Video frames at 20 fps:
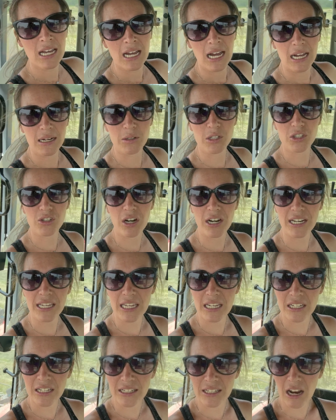I'm just trying to
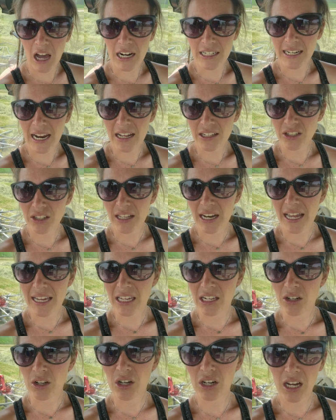get knocked out so that I
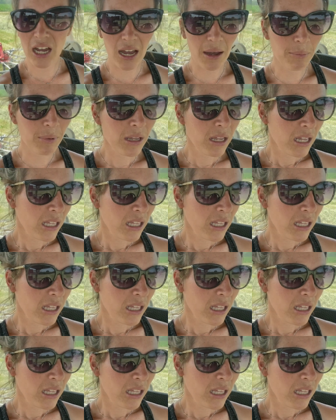can hook up